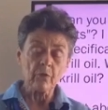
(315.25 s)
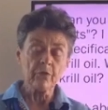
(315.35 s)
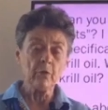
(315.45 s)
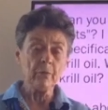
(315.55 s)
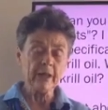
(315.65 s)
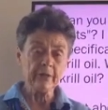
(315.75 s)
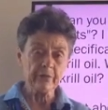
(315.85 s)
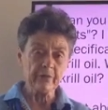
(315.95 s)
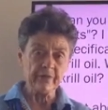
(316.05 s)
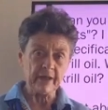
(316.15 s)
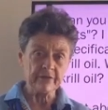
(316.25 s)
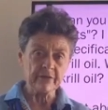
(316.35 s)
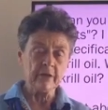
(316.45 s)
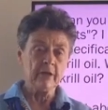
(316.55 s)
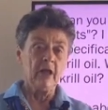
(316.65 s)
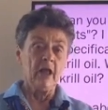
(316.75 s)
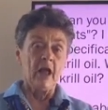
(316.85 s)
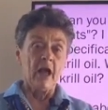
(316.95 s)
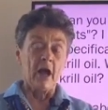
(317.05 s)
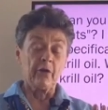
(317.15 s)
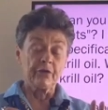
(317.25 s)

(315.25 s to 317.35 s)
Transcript: The omega-3 fats are